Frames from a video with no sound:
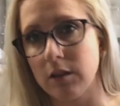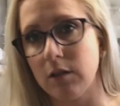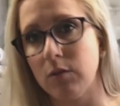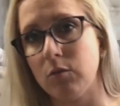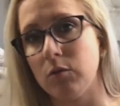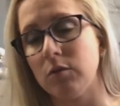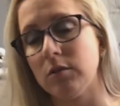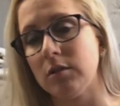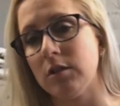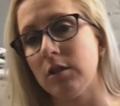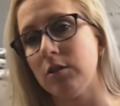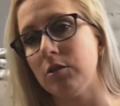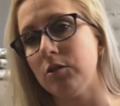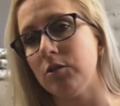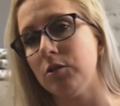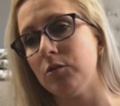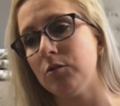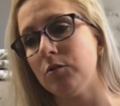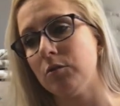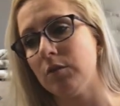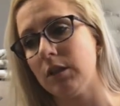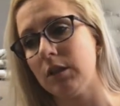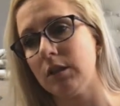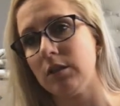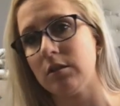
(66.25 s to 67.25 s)
They will send
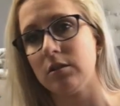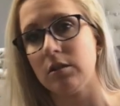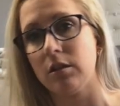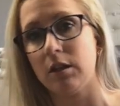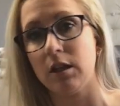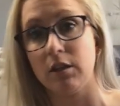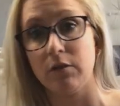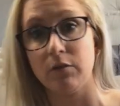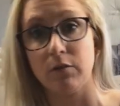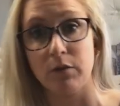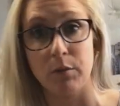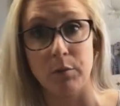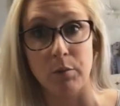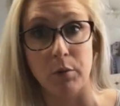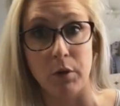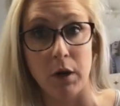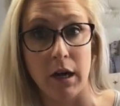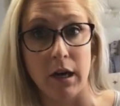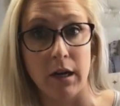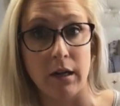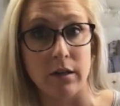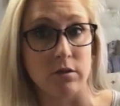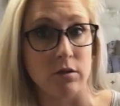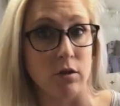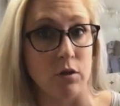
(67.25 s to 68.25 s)
you links to like free
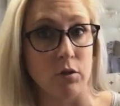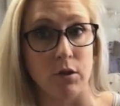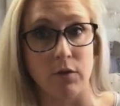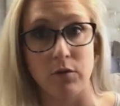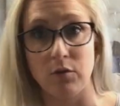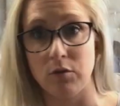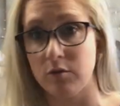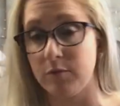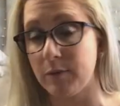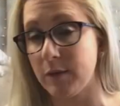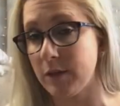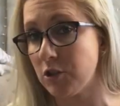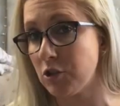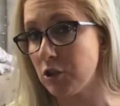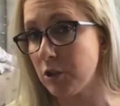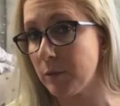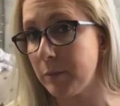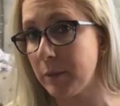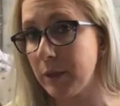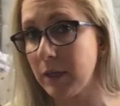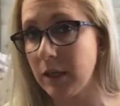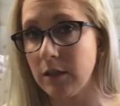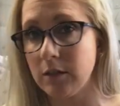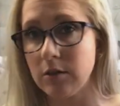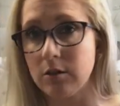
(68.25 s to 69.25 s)
products. All you have to do is pay
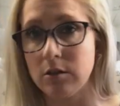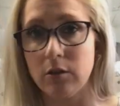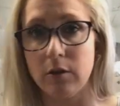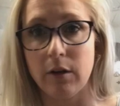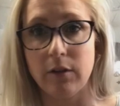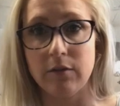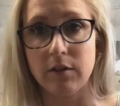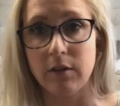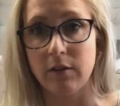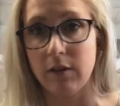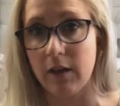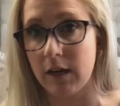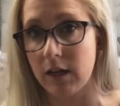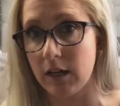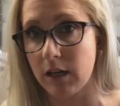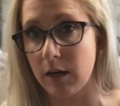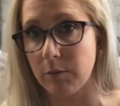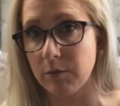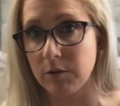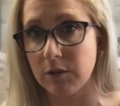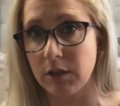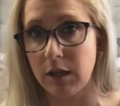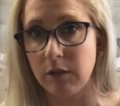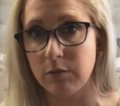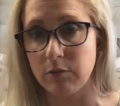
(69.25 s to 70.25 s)
shipping. So I've done that a
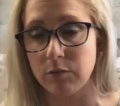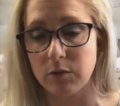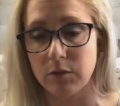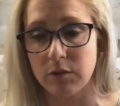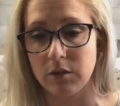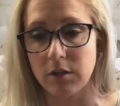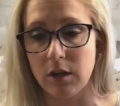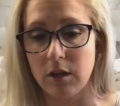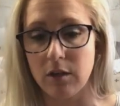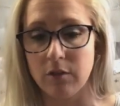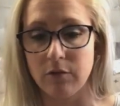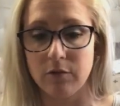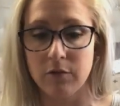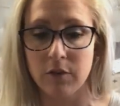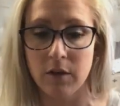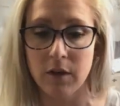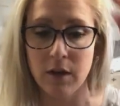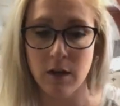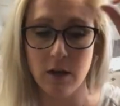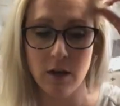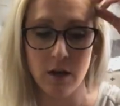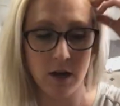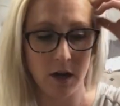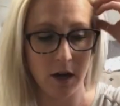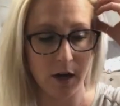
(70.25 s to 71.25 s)
couple times with stuff,
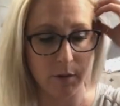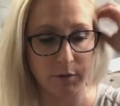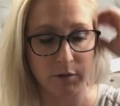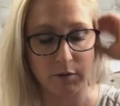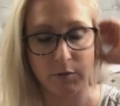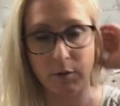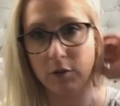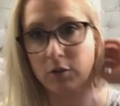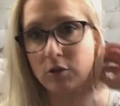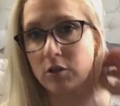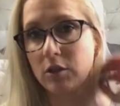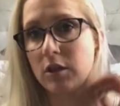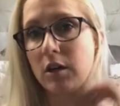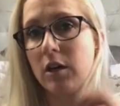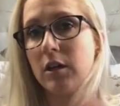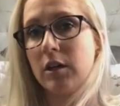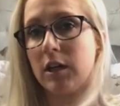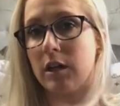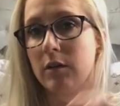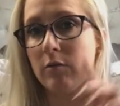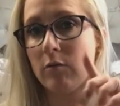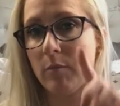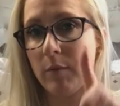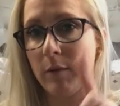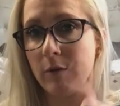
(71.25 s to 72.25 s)
especially on a
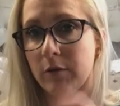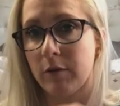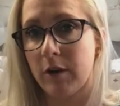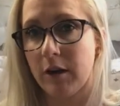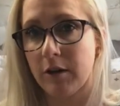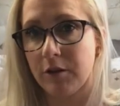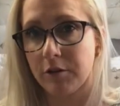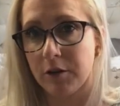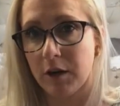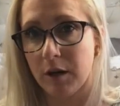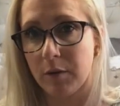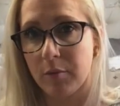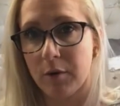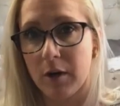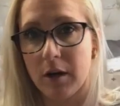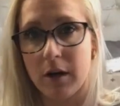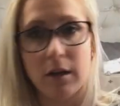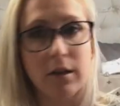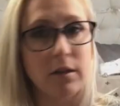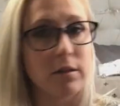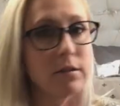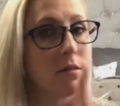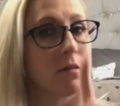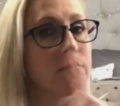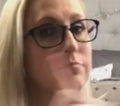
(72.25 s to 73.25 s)
couple of my ride or die
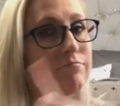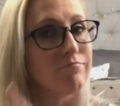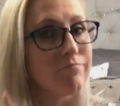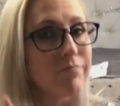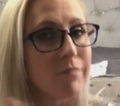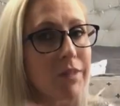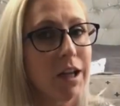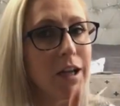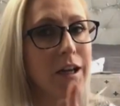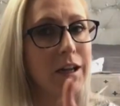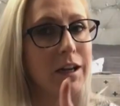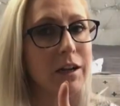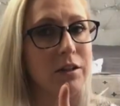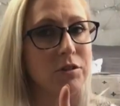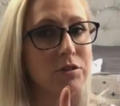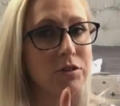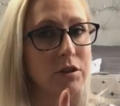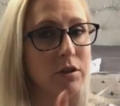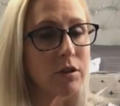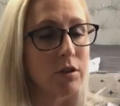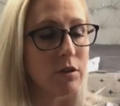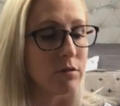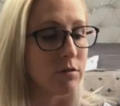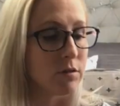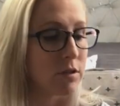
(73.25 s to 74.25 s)
products. And I'll share
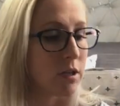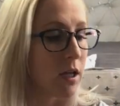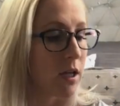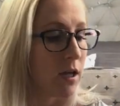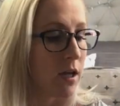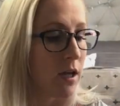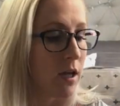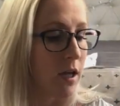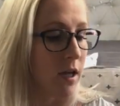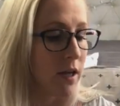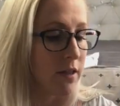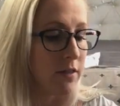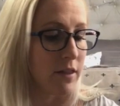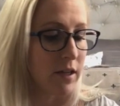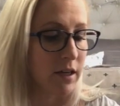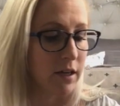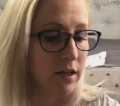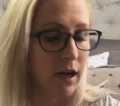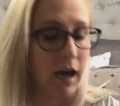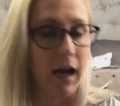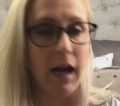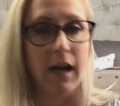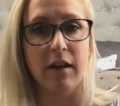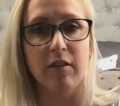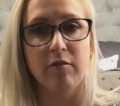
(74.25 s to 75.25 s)
those that
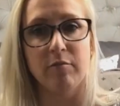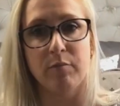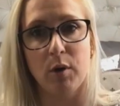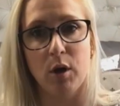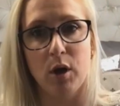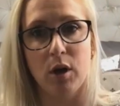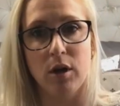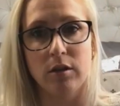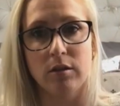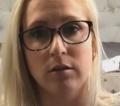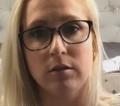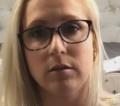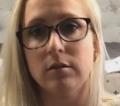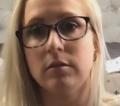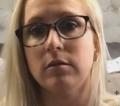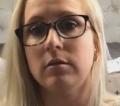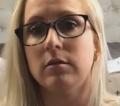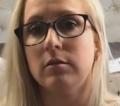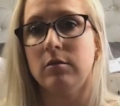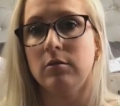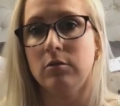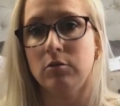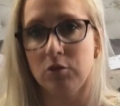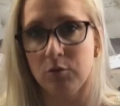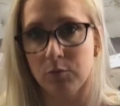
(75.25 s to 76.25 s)
I have bought
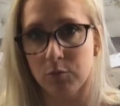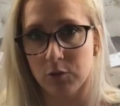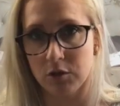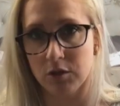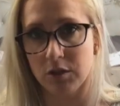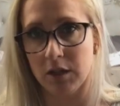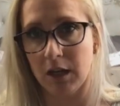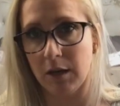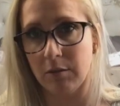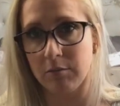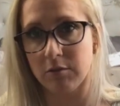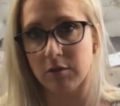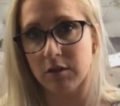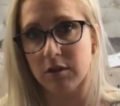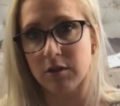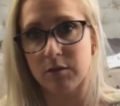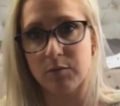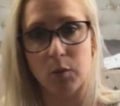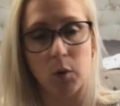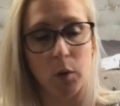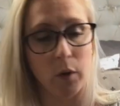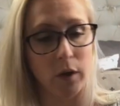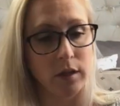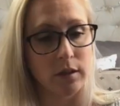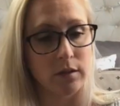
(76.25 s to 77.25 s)
numerous times at this
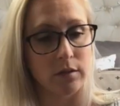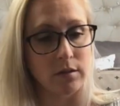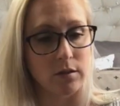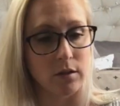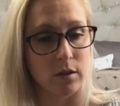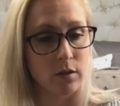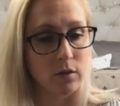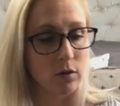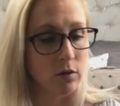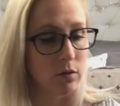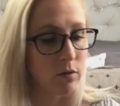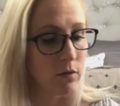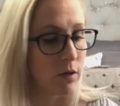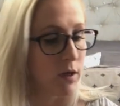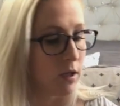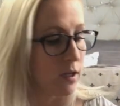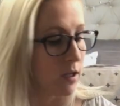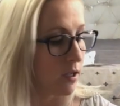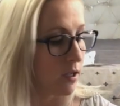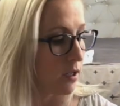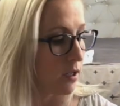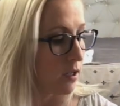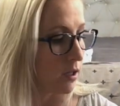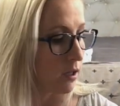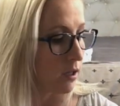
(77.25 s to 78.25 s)
point. So
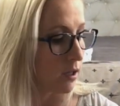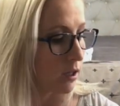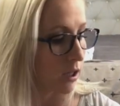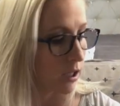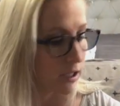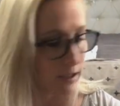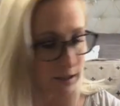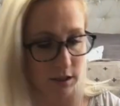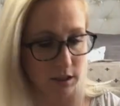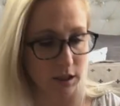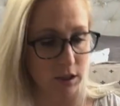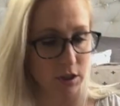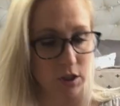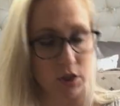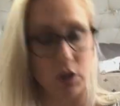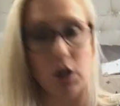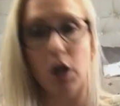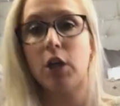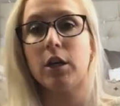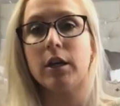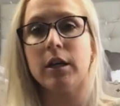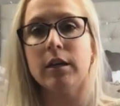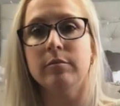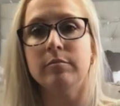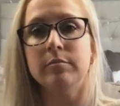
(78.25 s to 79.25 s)
let's get
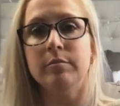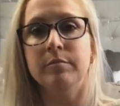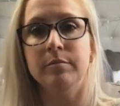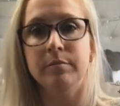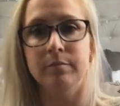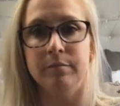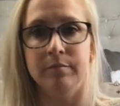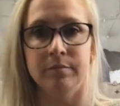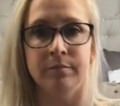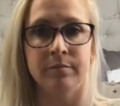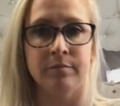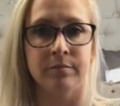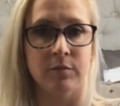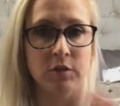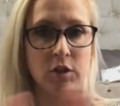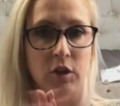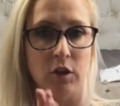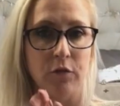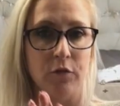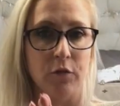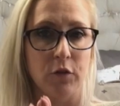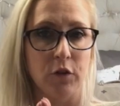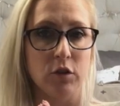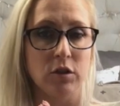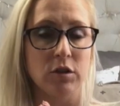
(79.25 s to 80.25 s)
started. So
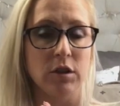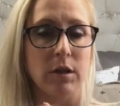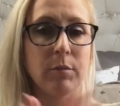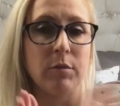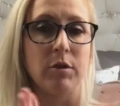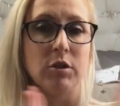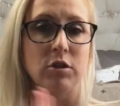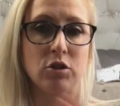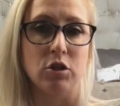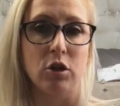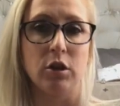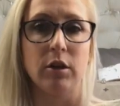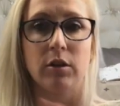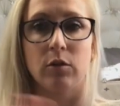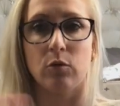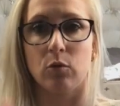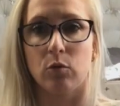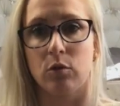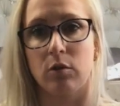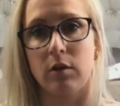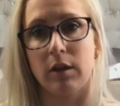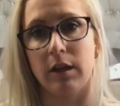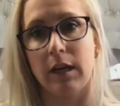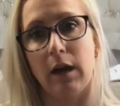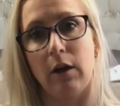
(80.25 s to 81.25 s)
the first, I'm going to start in
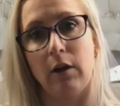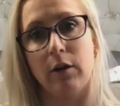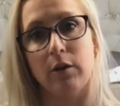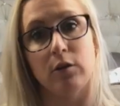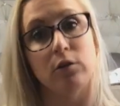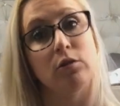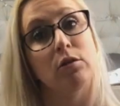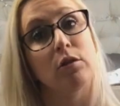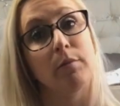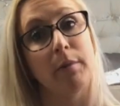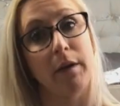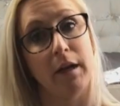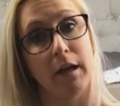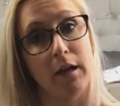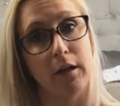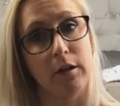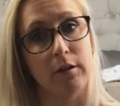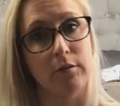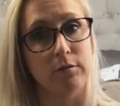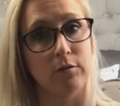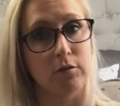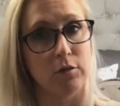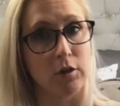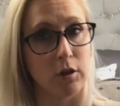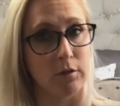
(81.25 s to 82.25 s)
order like how I use it on my hair.
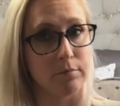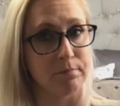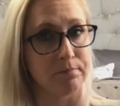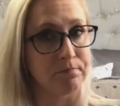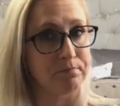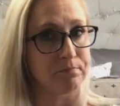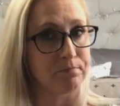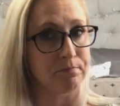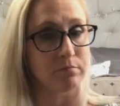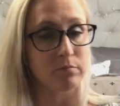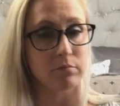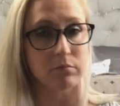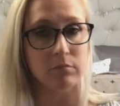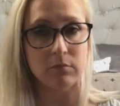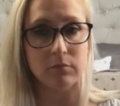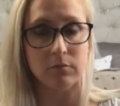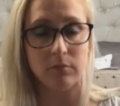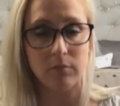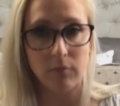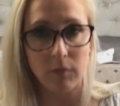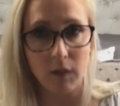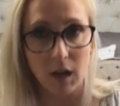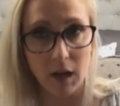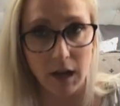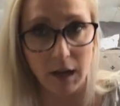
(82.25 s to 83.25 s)
So
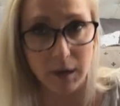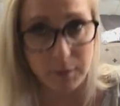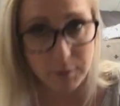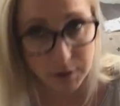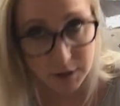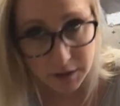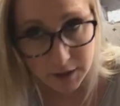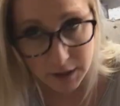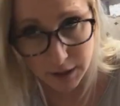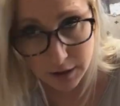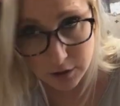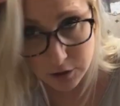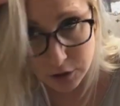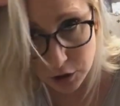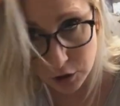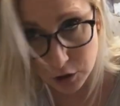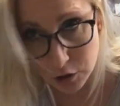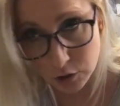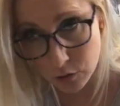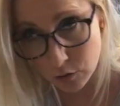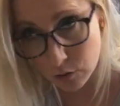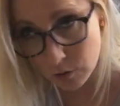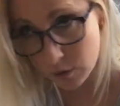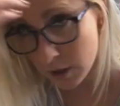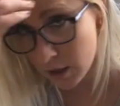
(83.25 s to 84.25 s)
I am in day
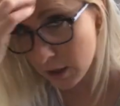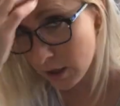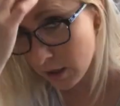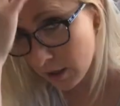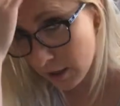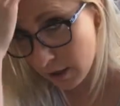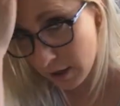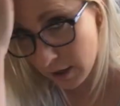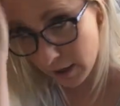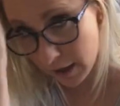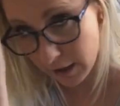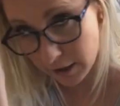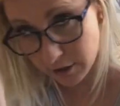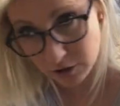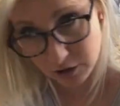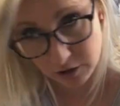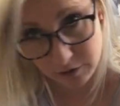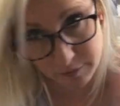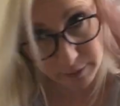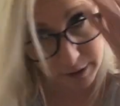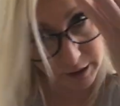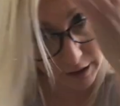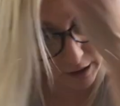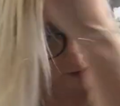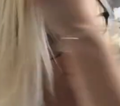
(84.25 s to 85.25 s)
two, actually, of
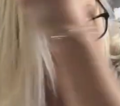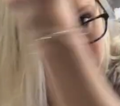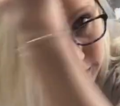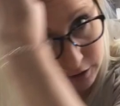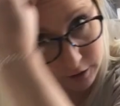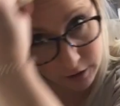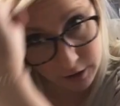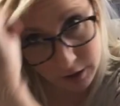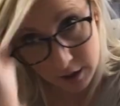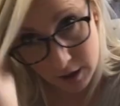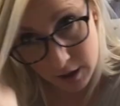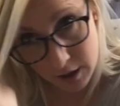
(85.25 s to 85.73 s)
my hair.